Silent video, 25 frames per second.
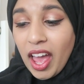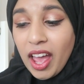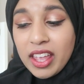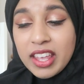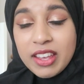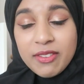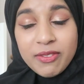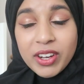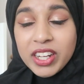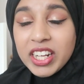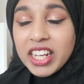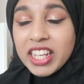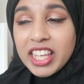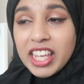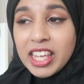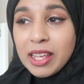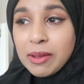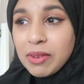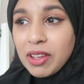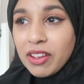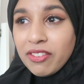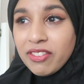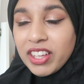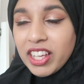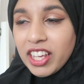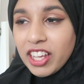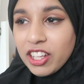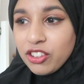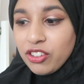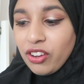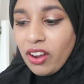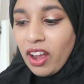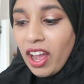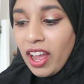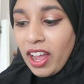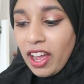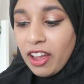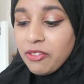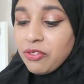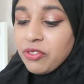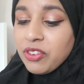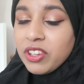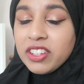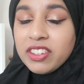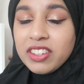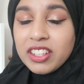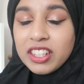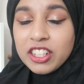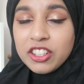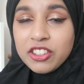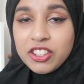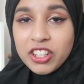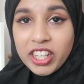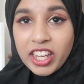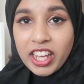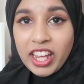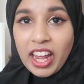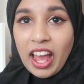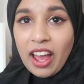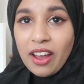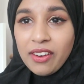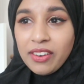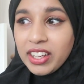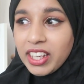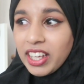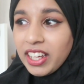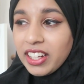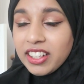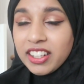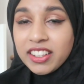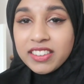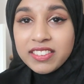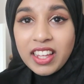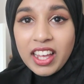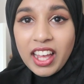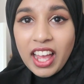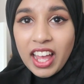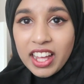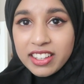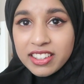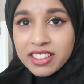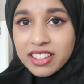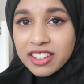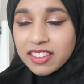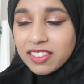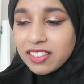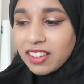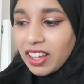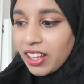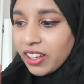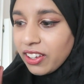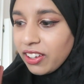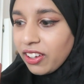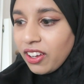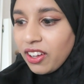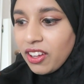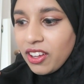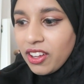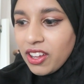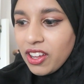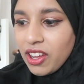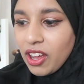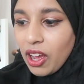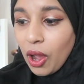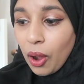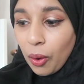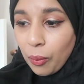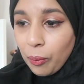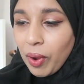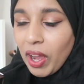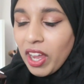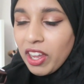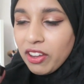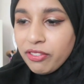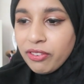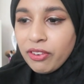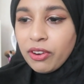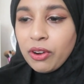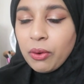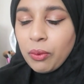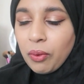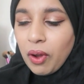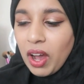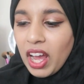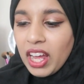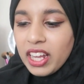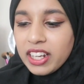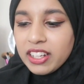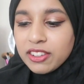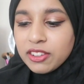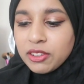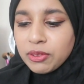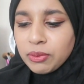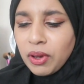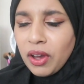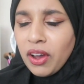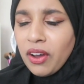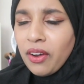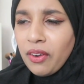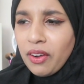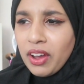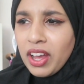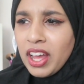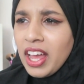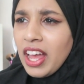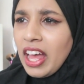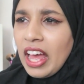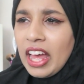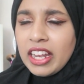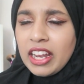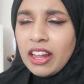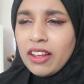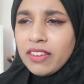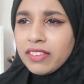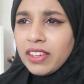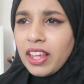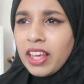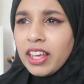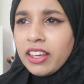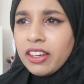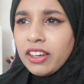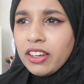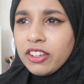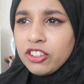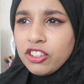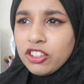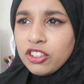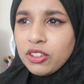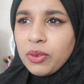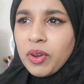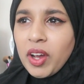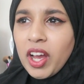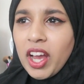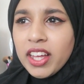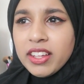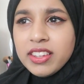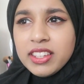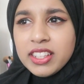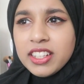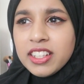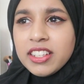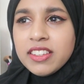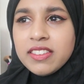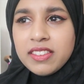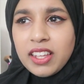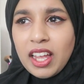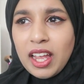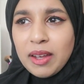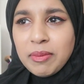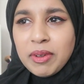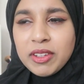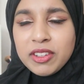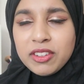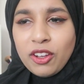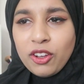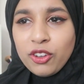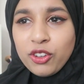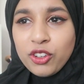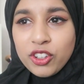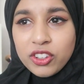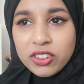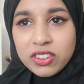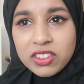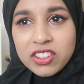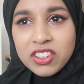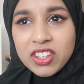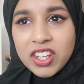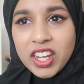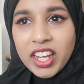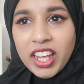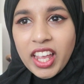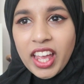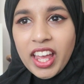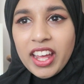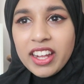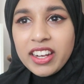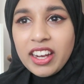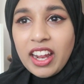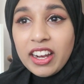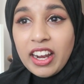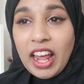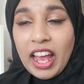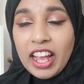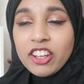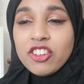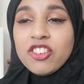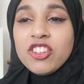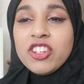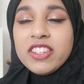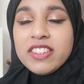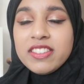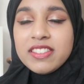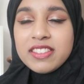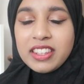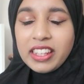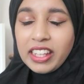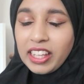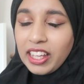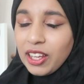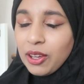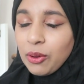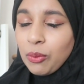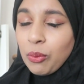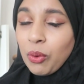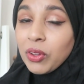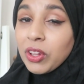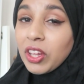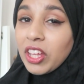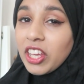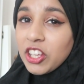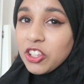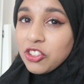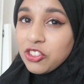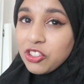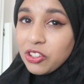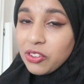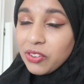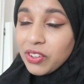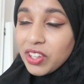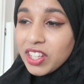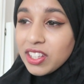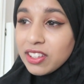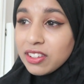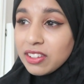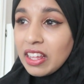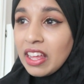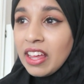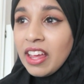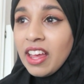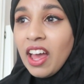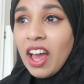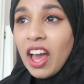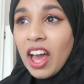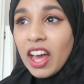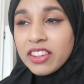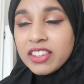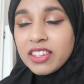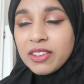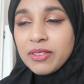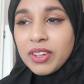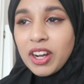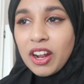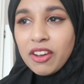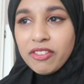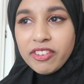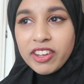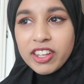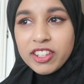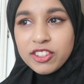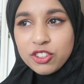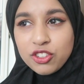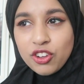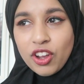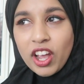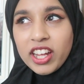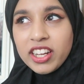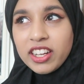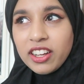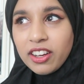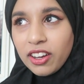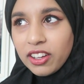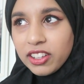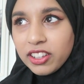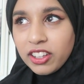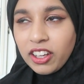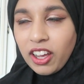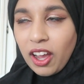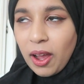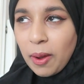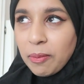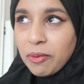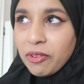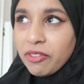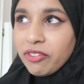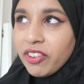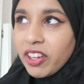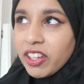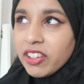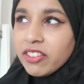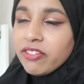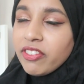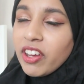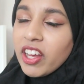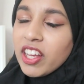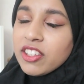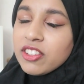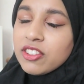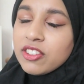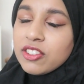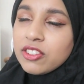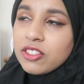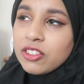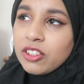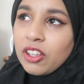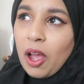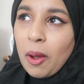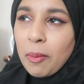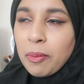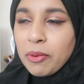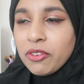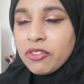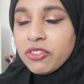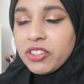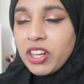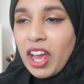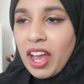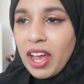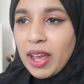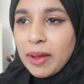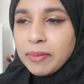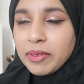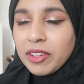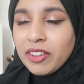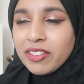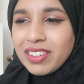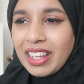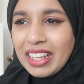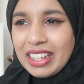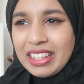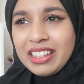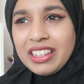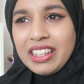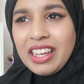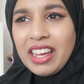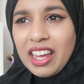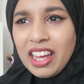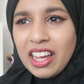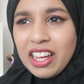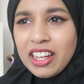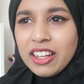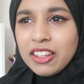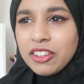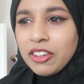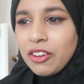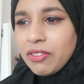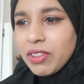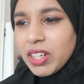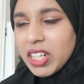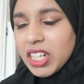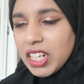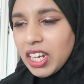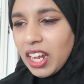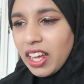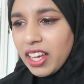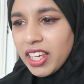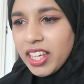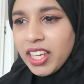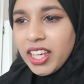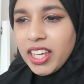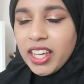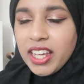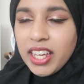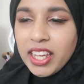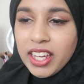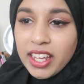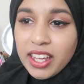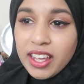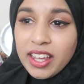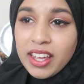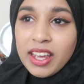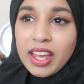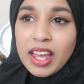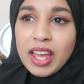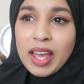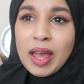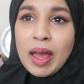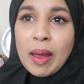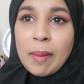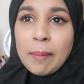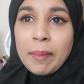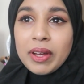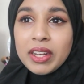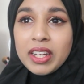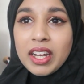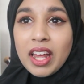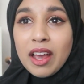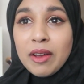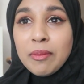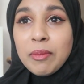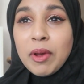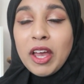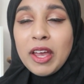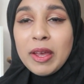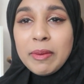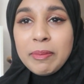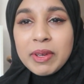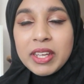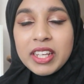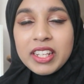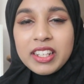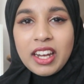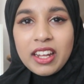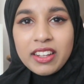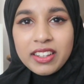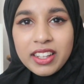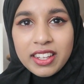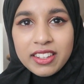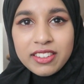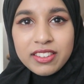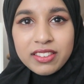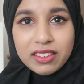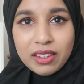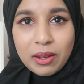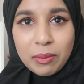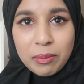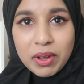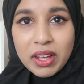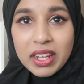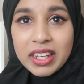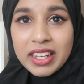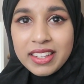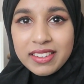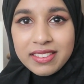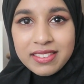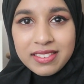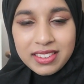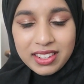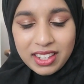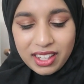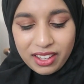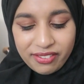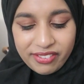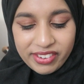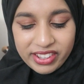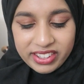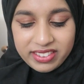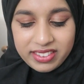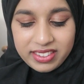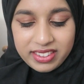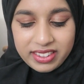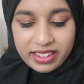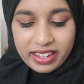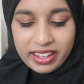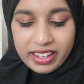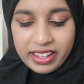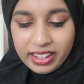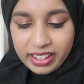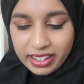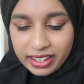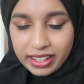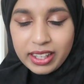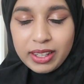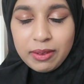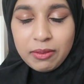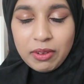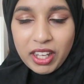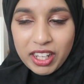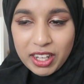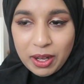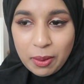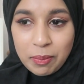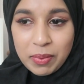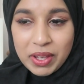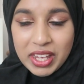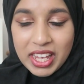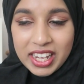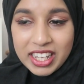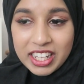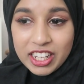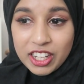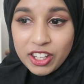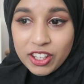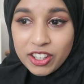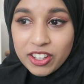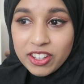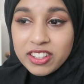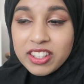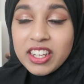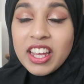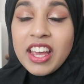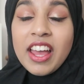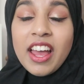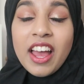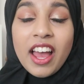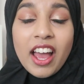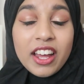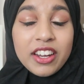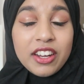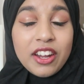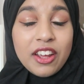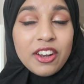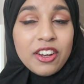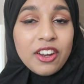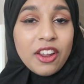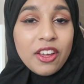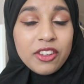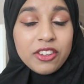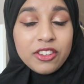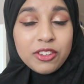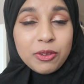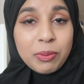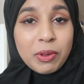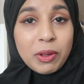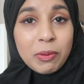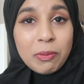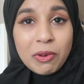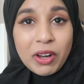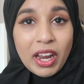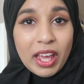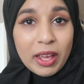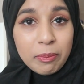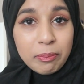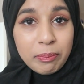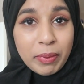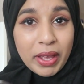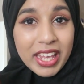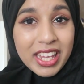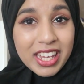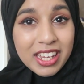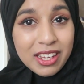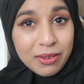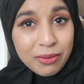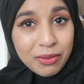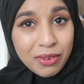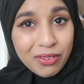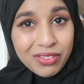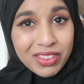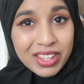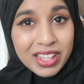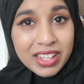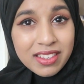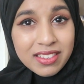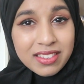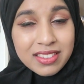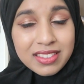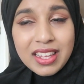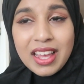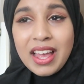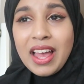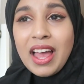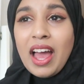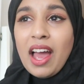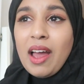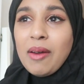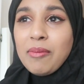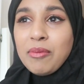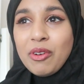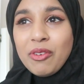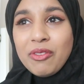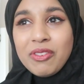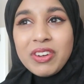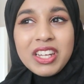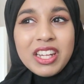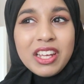I want to keep giving it a try. I recently took it out again because I had this like away for a while as well, and I was like, do you know what, I think it's time I start using it again and actually seeing what the issue is. I think when I first tried it the first couple of times I was like, yeah, I don't really like it, but now I'm hoping, now that it's summer, let's see if it's gonna be any good. I know loads of people like baking with this. I'm not